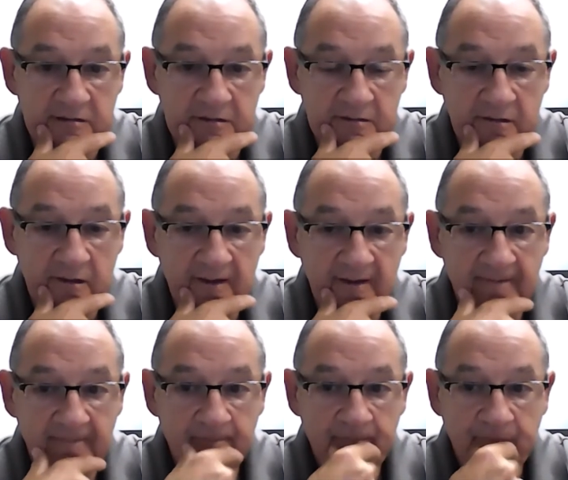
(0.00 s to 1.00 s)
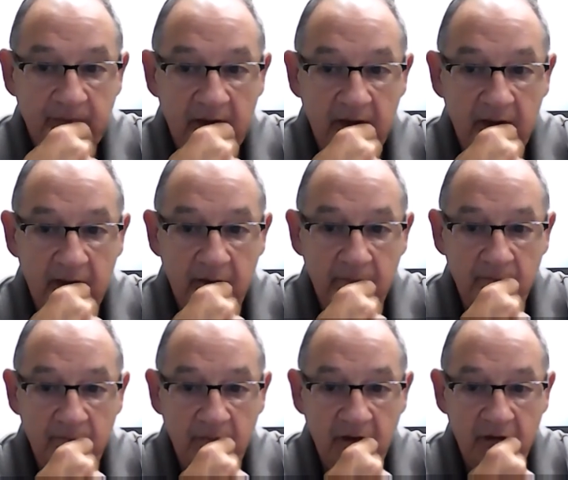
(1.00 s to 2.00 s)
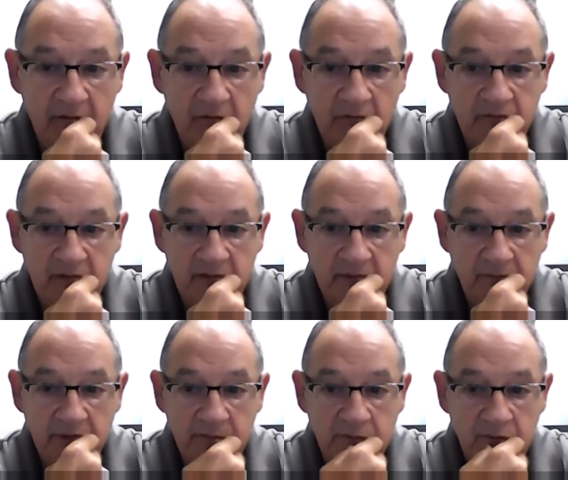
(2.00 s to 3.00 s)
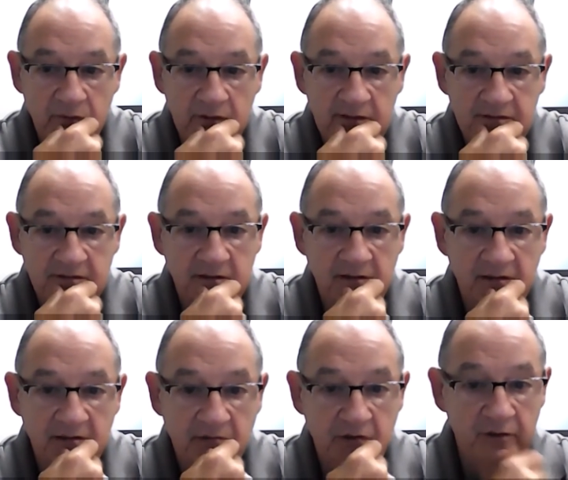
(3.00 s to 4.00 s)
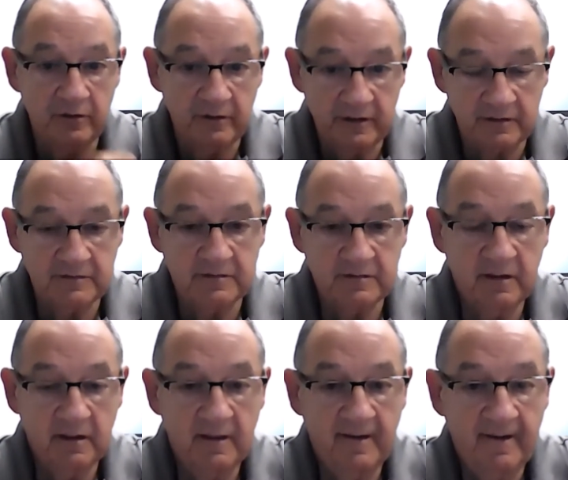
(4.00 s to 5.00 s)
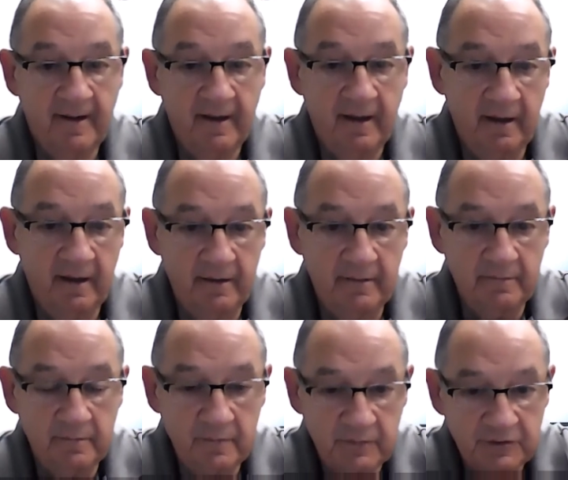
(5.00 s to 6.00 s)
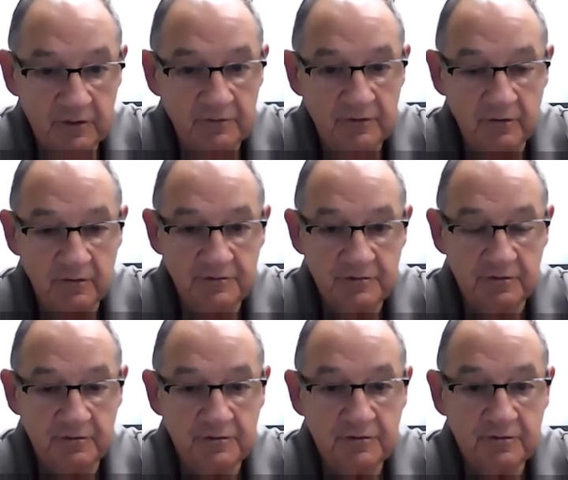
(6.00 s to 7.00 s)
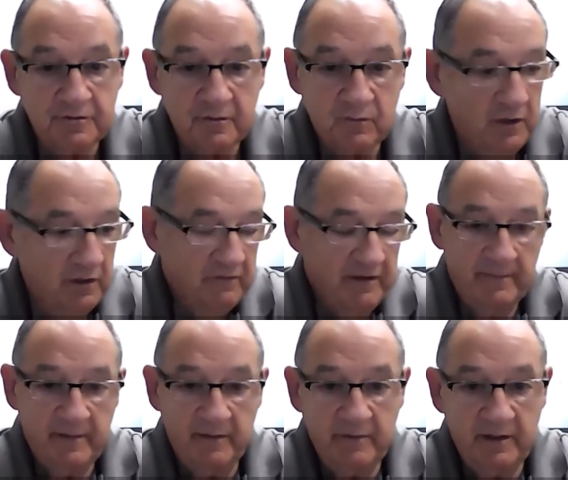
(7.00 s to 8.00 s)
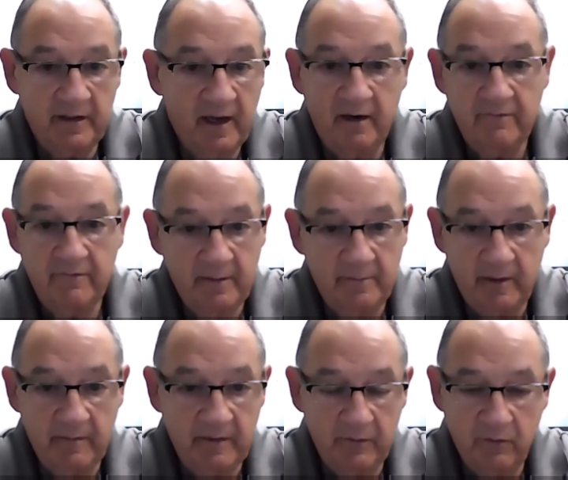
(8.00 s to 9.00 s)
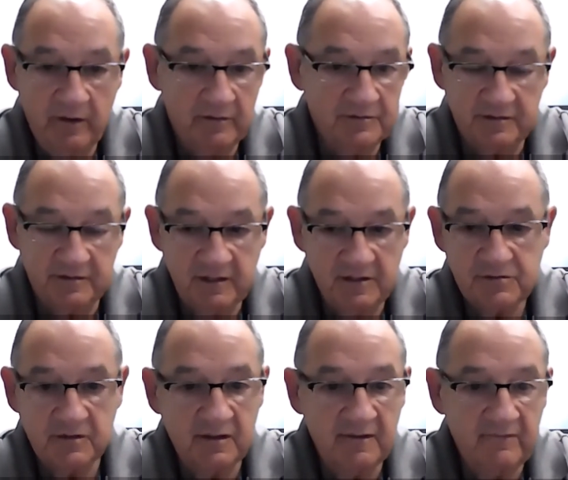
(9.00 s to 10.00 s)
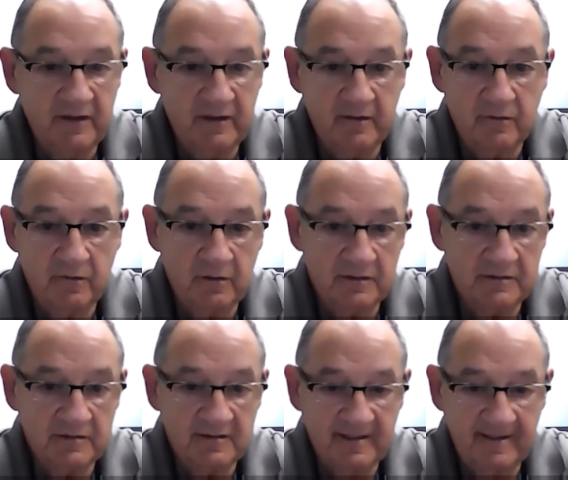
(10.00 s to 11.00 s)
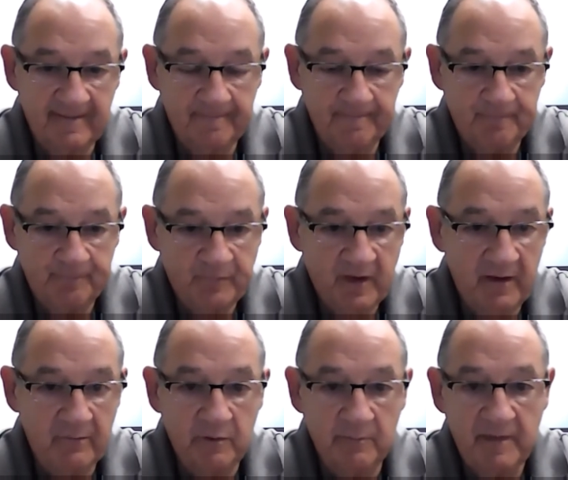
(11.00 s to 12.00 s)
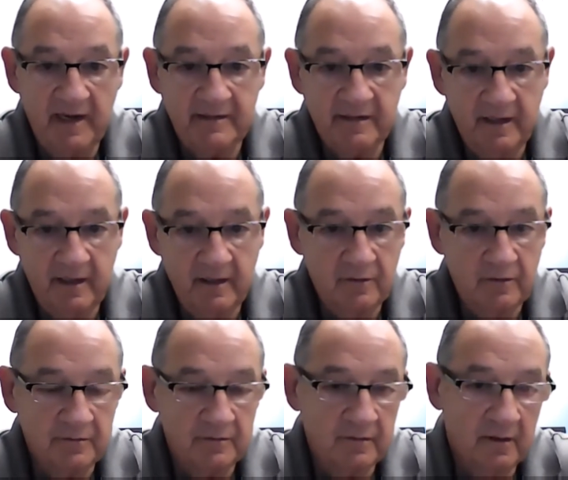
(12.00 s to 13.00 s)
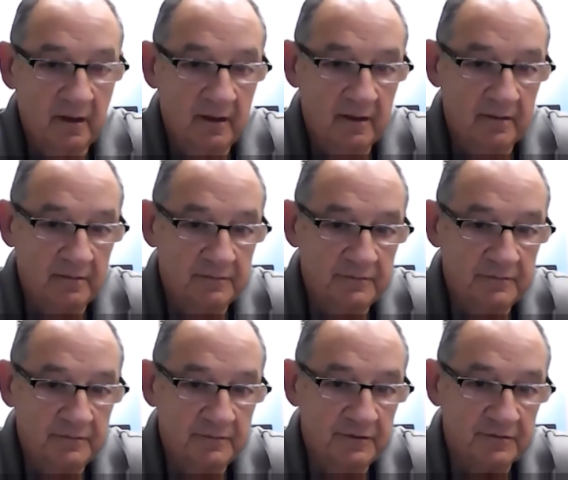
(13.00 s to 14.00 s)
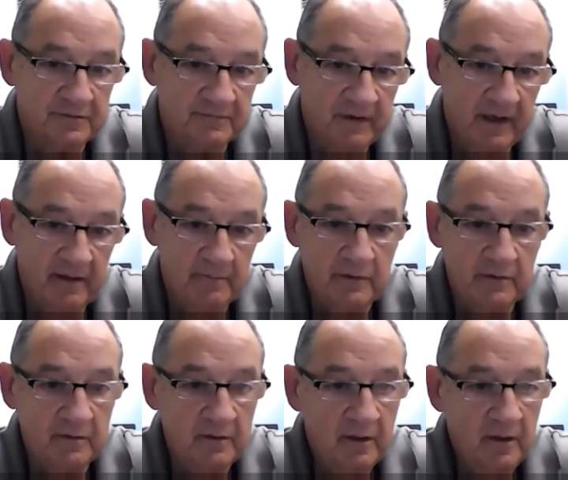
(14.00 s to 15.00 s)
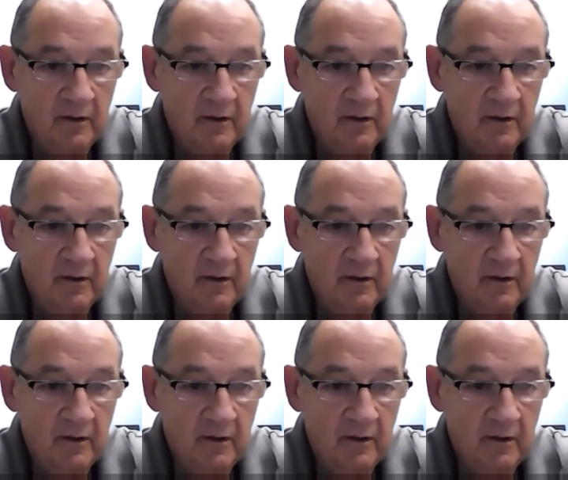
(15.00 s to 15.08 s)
it, and hopefully people will listen and get curious and start their own search, wherever that may be, however that may be, whether it's intentional living or it's Gabor Mate or Joseph Campbell,